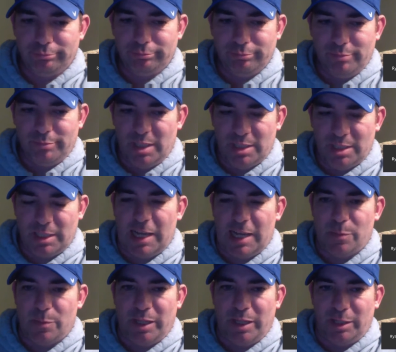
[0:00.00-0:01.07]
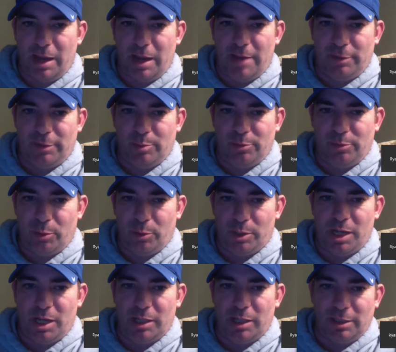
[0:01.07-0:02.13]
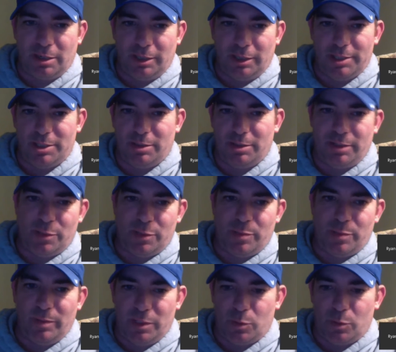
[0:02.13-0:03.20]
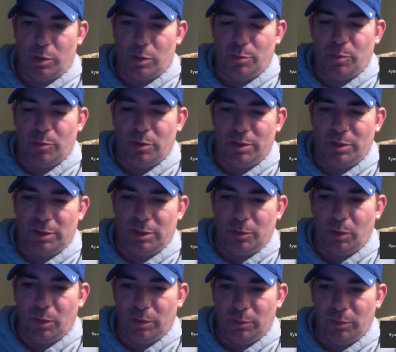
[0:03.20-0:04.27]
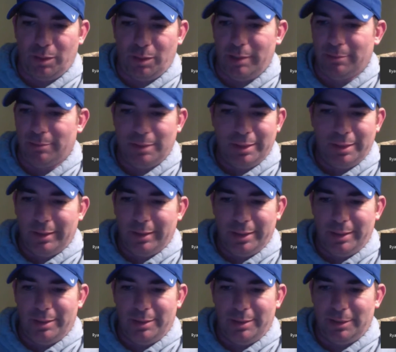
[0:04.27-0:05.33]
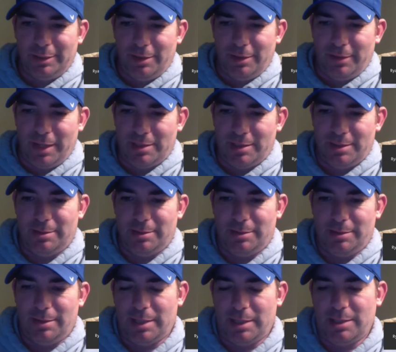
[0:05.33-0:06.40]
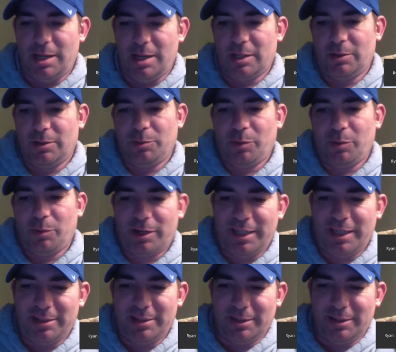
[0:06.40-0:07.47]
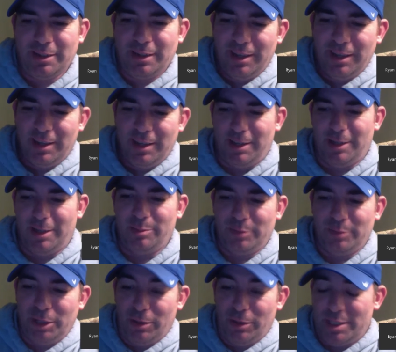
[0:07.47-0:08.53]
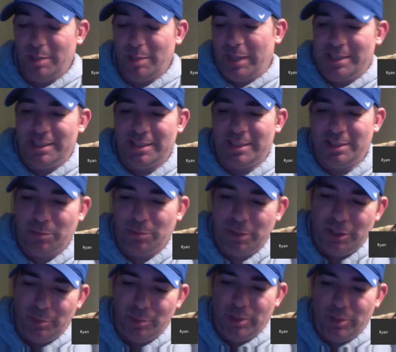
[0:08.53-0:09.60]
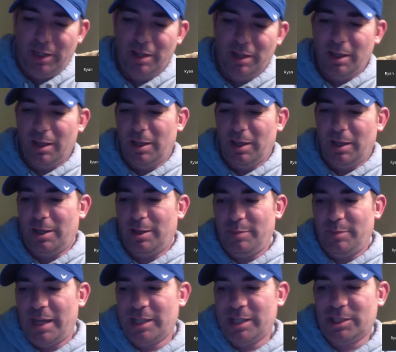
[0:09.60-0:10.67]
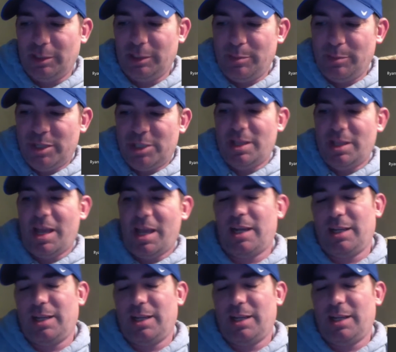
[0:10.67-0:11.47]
this guy's being drafted before Todd Gurley, so he's worth more than the 1-1. And that's not going to work either. In some cases it will, but I actually mentioned that